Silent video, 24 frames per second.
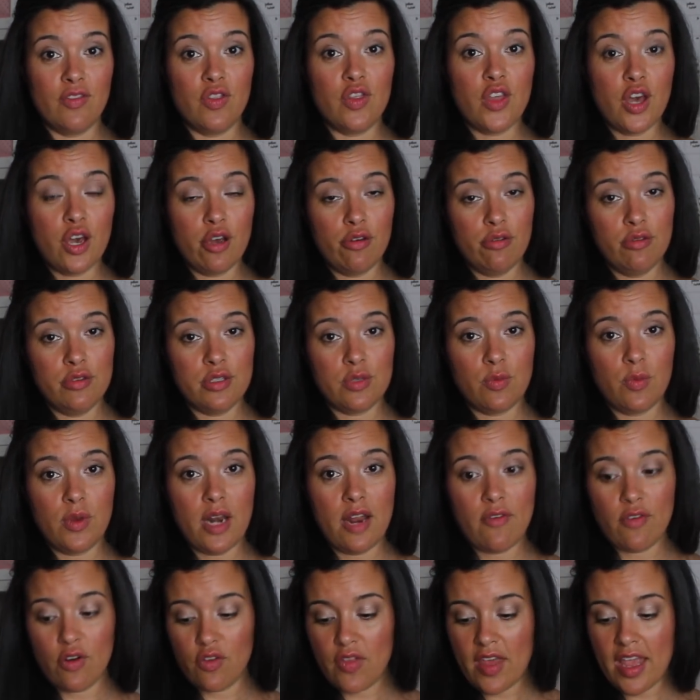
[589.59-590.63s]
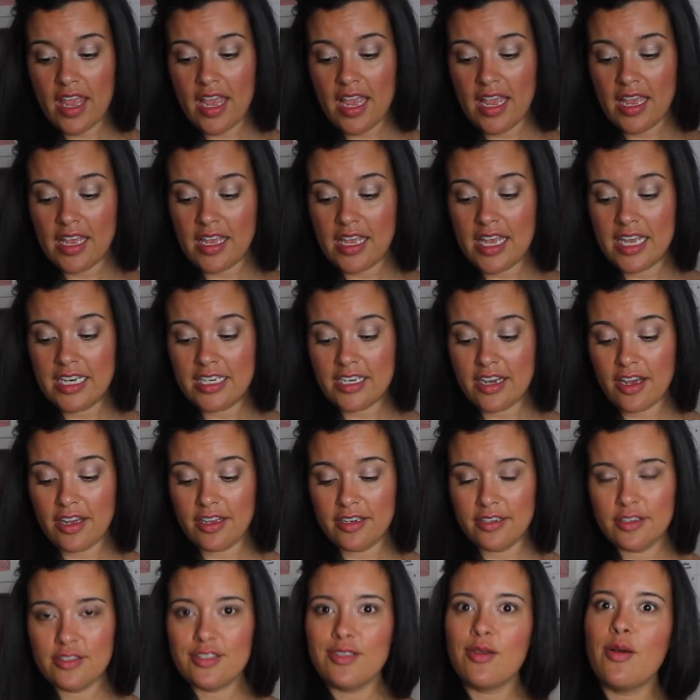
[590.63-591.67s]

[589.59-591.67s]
those whenever they get done.